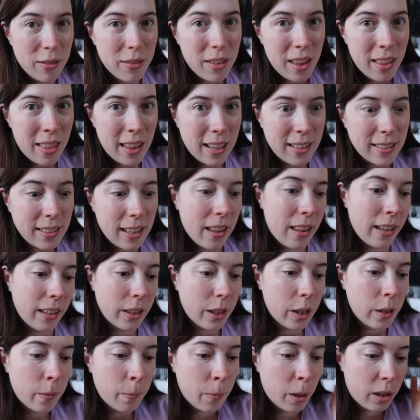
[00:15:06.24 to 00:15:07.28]
of the things I think
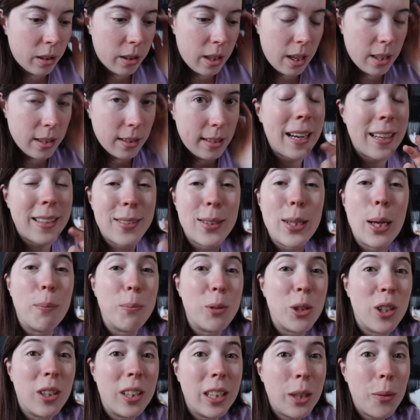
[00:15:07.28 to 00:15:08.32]
this book does
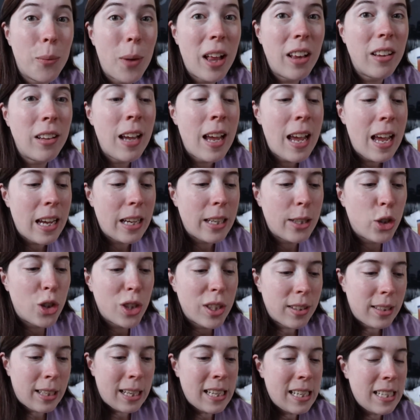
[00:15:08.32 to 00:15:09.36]
exceptionally well is
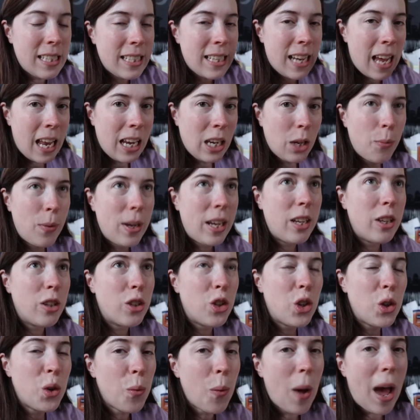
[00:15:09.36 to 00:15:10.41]
just continuing
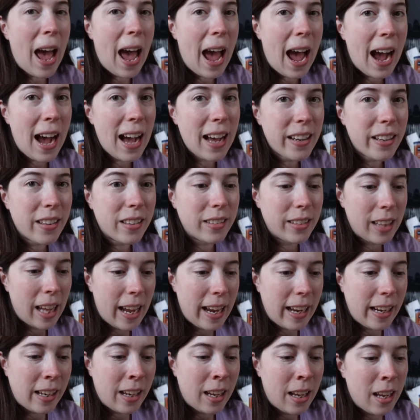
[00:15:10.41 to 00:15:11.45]
to add
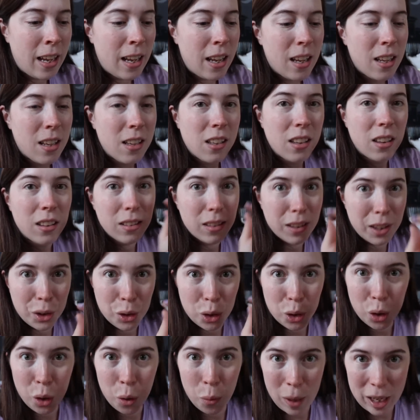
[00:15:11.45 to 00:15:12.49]
like
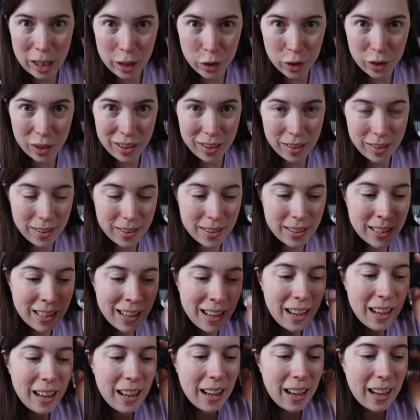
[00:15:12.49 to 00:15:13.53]
little questions.
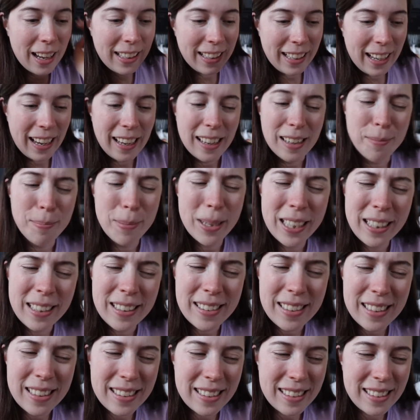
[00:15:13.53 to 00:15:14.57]
Again,
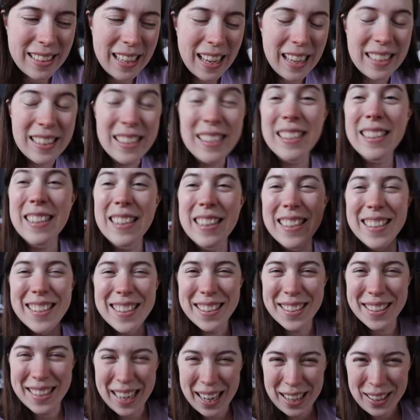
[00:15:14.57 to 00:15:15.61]
because it says the
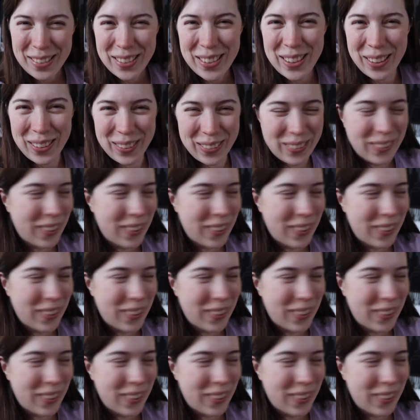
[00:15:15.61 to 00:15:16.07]
stakes are